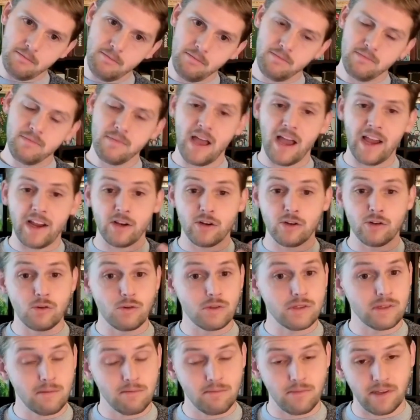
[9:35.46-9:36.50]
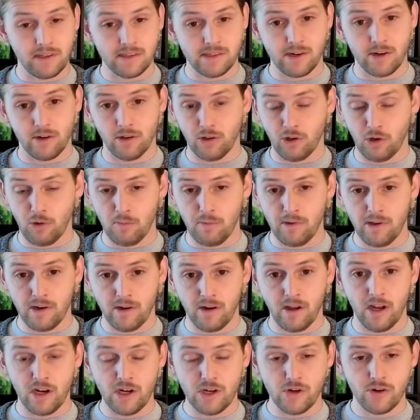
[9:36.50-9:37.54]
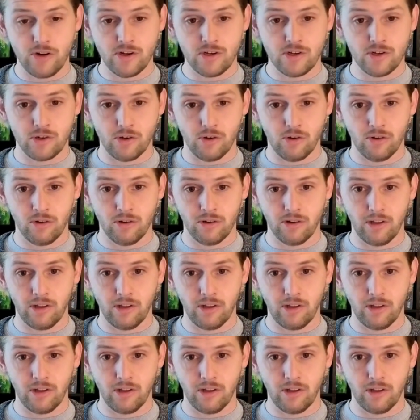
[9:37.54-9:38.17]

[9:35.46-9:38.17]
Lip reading: I could do some things that are a little bit untraditional.